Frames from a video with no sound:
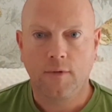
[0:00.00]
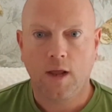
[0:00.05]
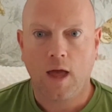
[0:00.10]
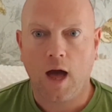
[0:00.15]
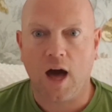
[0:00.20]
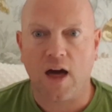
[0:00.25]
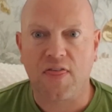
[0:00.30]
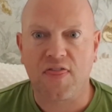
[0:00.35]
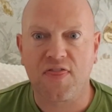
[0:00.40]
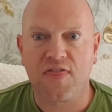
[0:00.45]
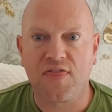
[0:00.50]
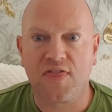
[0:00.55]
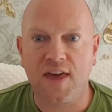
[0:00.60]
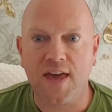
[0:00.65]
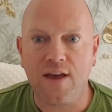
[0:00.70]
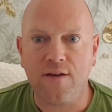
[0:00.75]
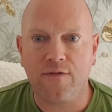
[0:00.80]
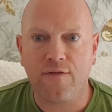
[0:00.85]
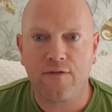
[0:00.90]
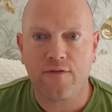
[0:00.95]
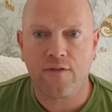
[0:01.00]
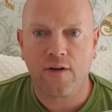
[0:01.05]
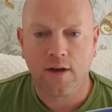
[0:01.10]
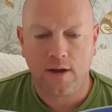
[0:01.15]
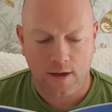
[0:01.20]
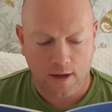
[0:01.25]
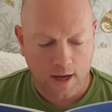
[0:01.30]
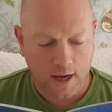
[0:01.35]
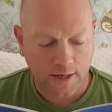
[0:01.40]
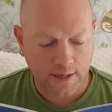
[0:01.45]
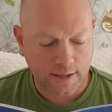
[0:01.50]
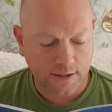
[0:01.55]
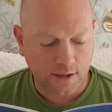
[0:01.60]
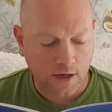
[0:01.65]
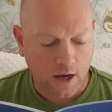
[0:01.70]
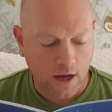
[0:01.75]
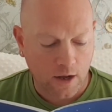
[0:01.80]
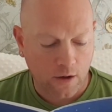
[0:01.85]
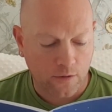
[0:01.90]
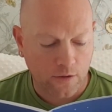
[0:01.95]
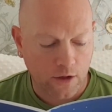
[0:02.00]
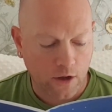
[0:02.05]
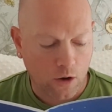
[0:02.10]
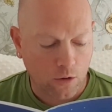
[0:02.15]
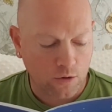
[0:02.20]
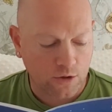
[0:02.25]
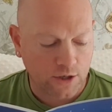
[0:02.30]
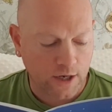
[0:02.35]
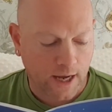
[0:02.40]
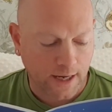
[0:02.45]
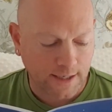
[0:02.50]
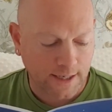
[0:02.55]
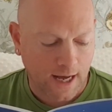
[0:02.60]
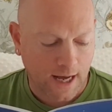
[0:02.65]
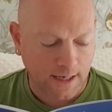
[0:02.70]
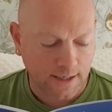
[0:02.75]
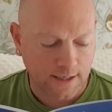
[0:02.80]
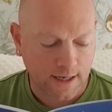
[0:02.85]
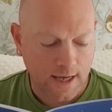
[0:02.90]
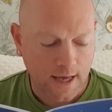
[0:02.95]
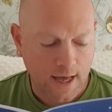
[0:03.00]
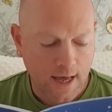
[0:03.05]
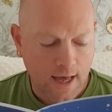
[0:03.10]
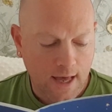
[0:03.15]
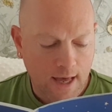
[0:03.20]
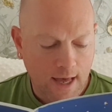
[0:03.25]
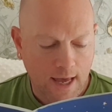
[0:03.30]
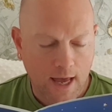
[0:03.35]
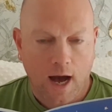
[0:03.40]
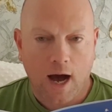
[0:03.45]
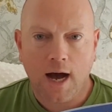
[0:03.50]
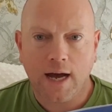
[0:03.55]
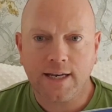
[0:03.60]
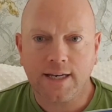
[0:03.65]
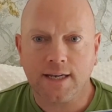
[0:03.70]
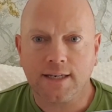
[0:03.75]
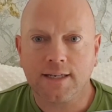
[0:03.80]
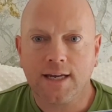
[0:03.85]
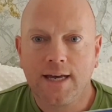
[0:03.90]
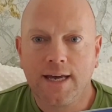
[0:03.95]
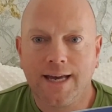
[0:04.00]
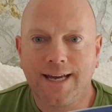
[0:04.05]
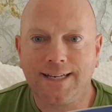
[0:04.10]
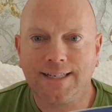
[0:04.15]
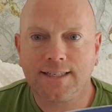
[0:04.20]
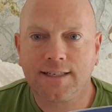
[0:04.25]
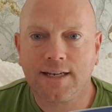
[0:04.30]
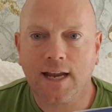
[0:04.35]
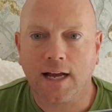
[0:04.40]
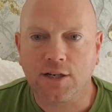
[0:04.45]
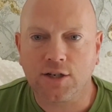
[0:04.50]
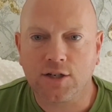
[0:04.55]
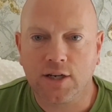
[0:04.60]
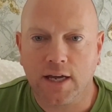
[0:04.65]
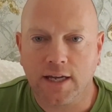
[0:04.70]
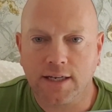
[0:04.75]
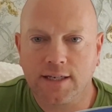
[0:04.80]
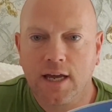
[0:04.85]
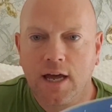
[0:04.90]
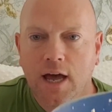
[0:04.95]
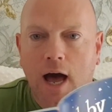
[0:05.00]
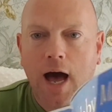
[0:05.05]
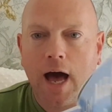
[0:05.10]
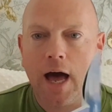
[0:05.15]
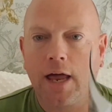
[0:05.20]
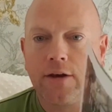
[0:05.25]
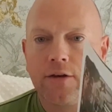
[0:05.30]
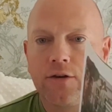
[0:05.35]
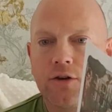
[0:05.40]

A thief had his eye on the old checked hat. He eyed it, he snatched it, and